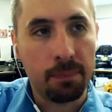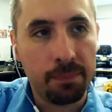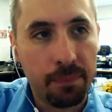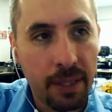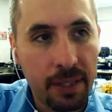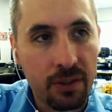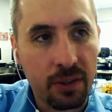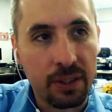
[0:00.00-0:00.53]

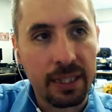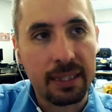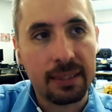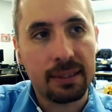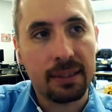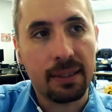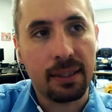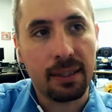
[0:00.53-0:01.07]
basically
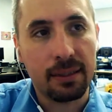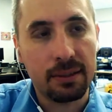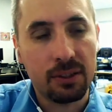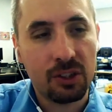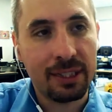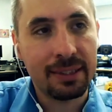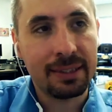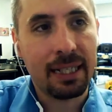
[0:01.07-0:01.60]
it
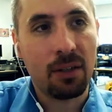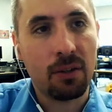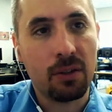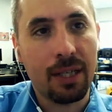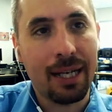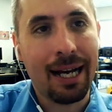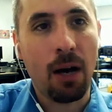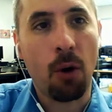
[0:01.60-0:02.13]
sends out
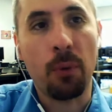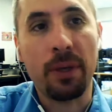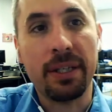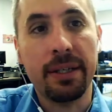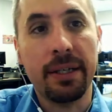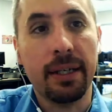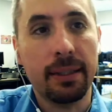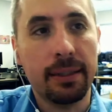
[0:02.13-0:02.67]
how we
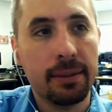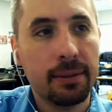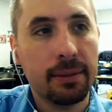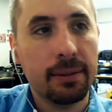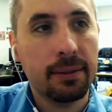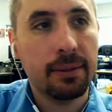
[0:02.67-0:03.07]
did.